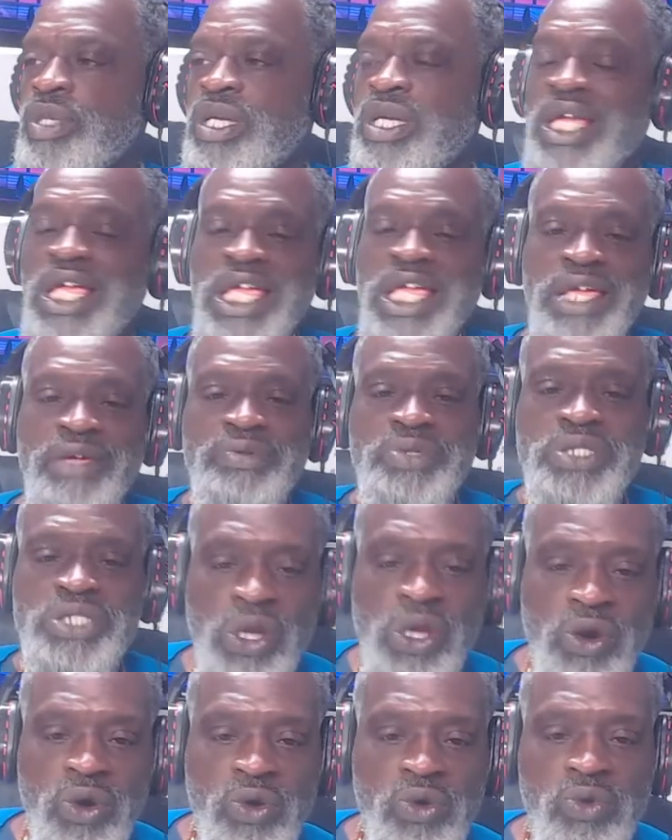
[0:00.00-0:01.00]
If
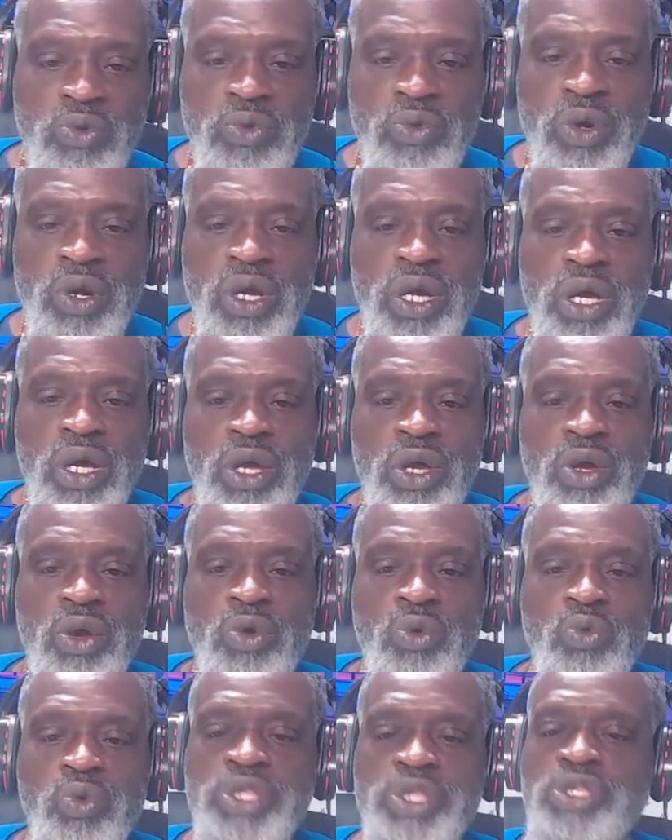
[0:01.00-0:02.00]
so,
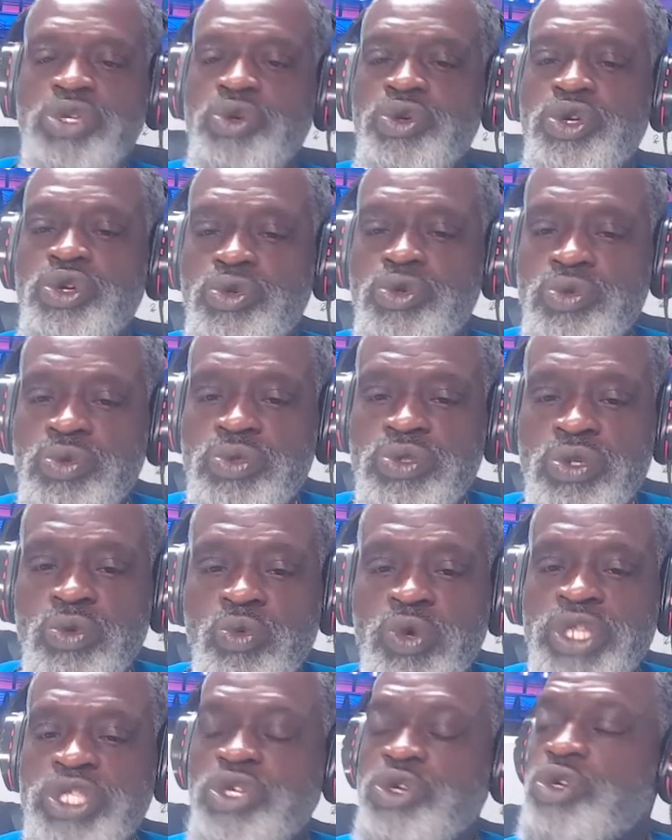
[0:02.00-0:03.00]
what do you
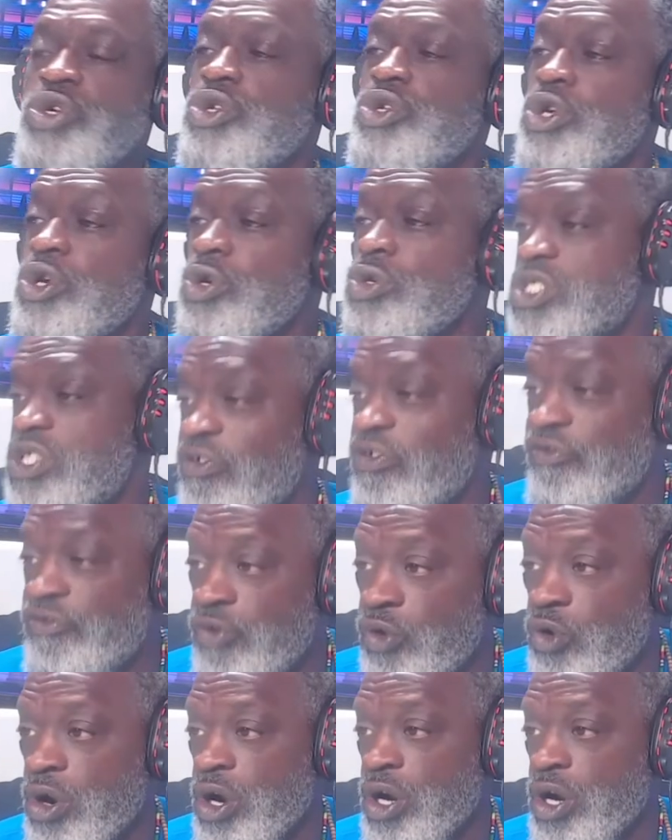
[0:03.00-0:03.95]
what do you use it for?